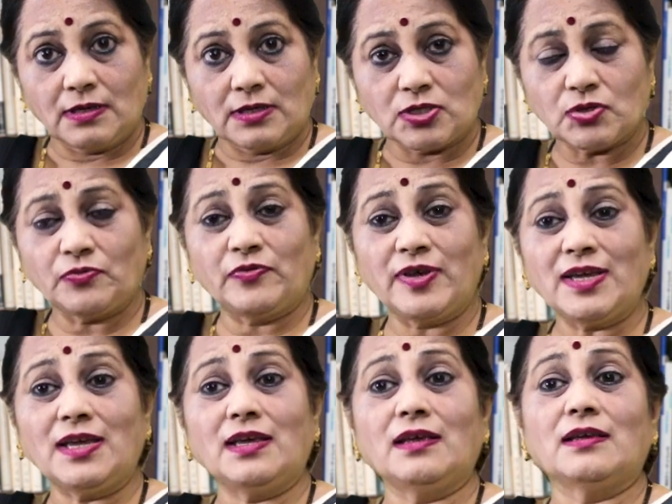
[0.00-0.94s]
So
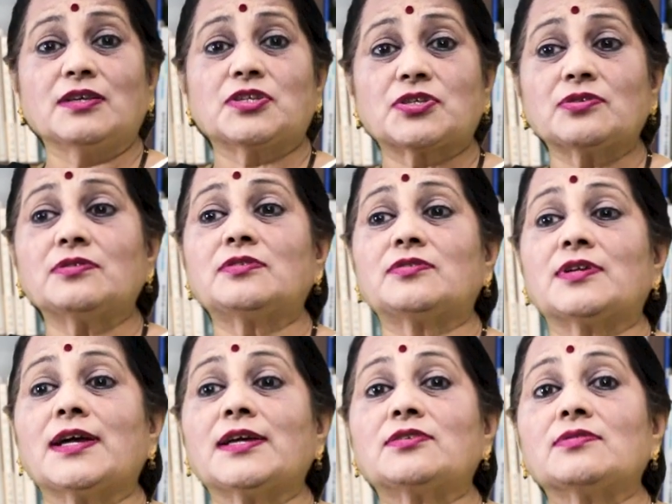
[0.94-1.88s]
we should
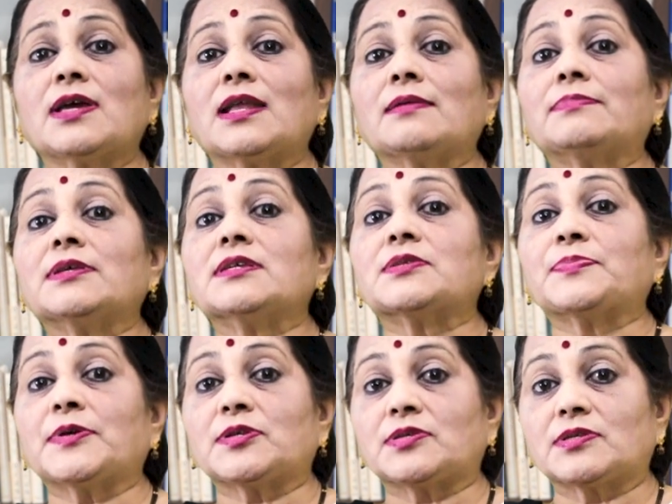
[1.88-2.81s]
try to help these
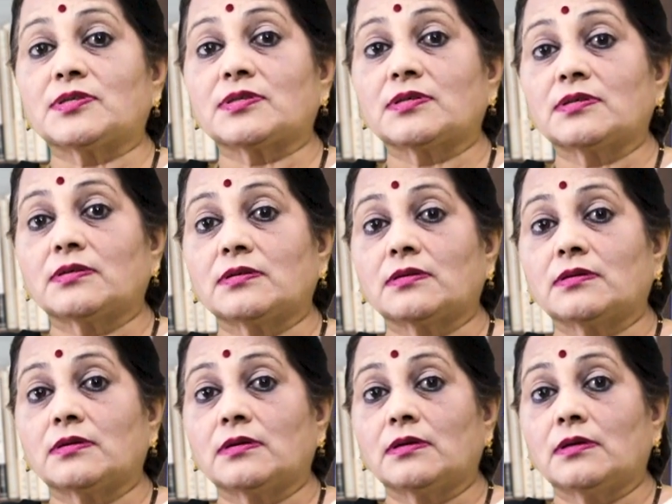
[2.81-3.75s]
patients.
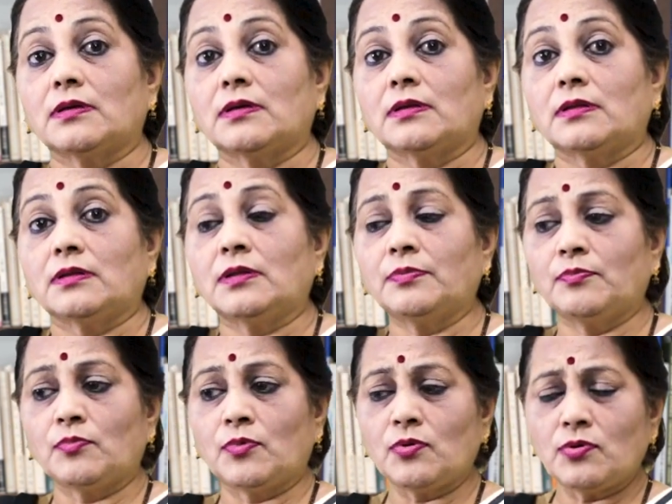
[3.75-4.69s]
The
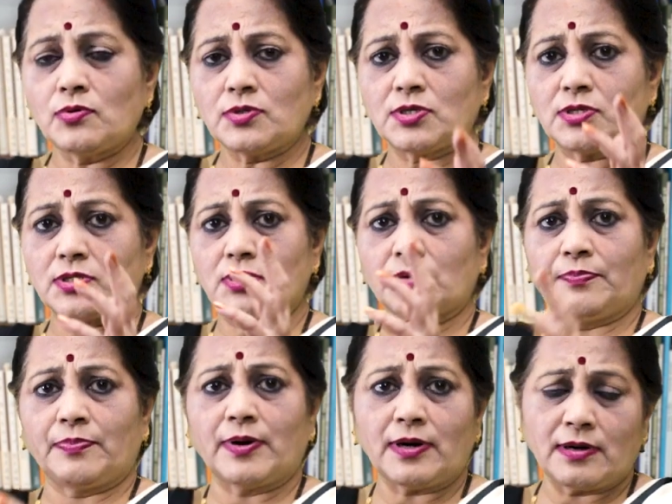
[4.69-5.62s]
most
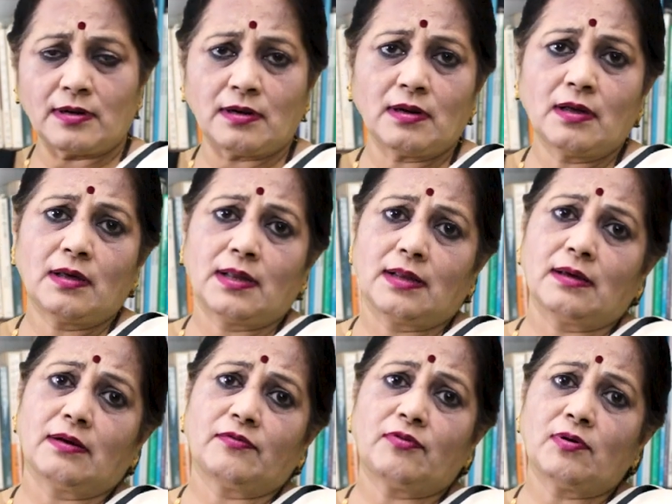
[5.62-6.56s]
burden
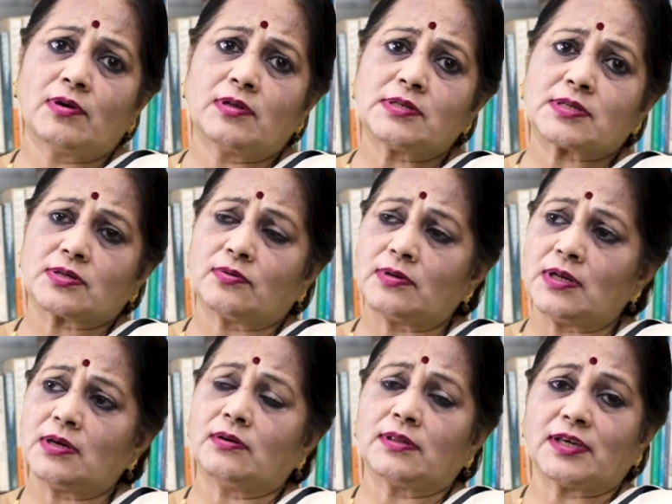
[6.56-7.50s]
falls
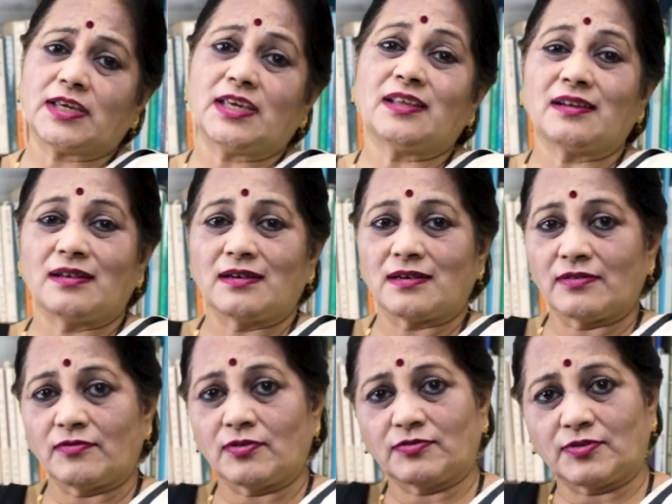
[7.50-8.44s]
only on the key
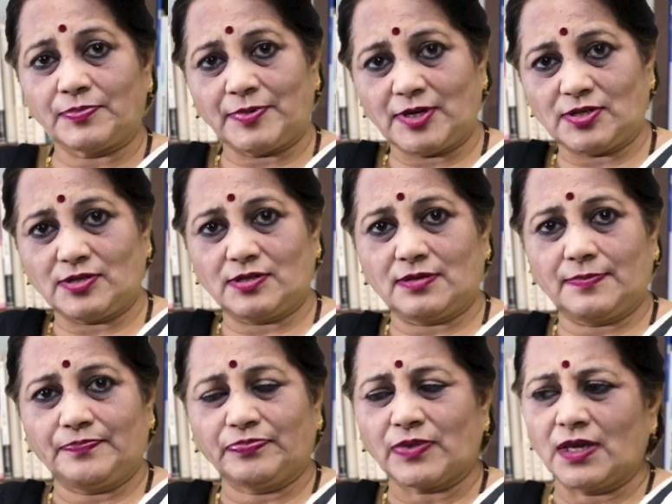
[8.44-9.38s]
relative of the patient.
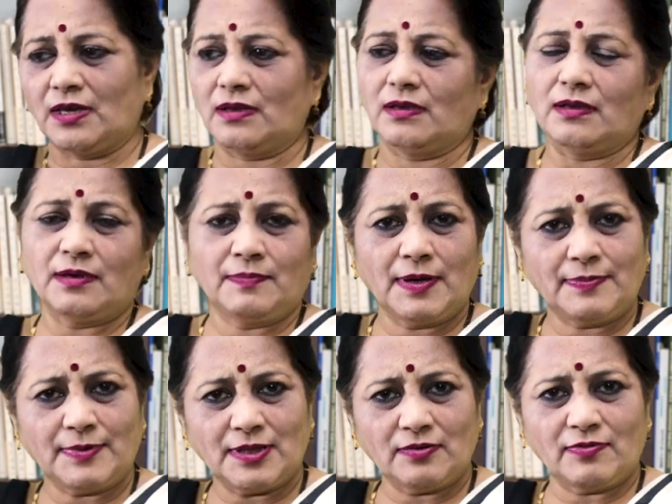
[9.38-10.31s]
It may
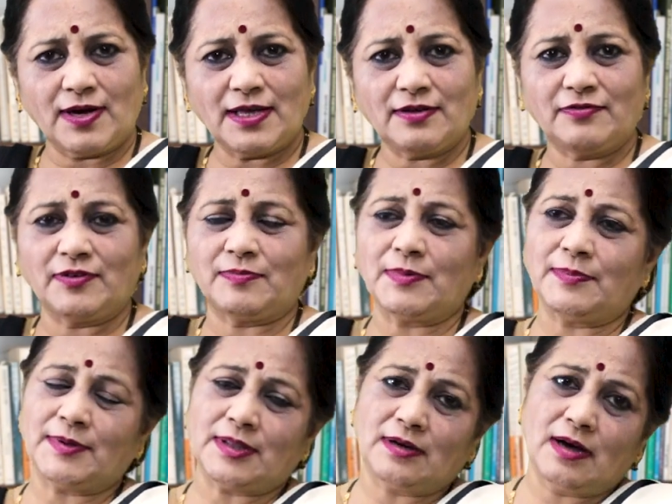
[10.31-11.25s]
be the wife, it may
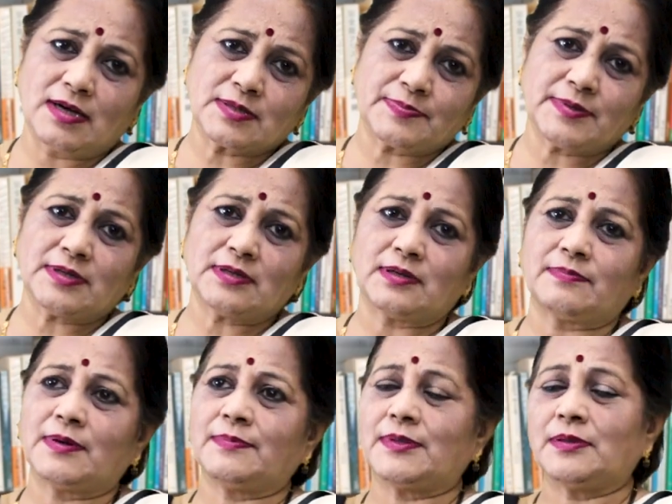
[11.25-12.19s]
be the husband, it
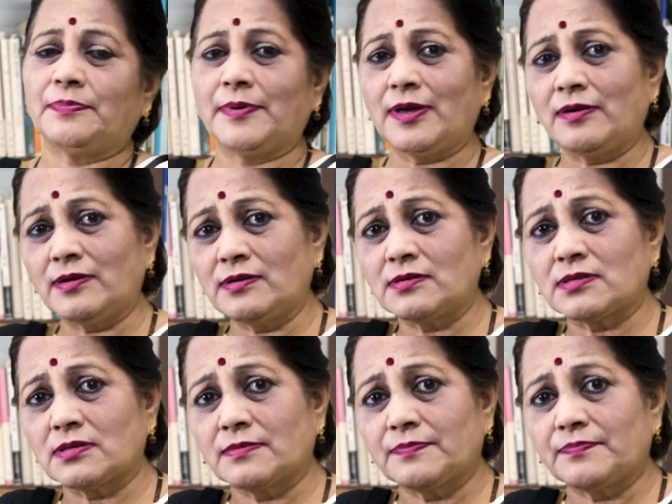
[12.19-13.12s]
may be the parents,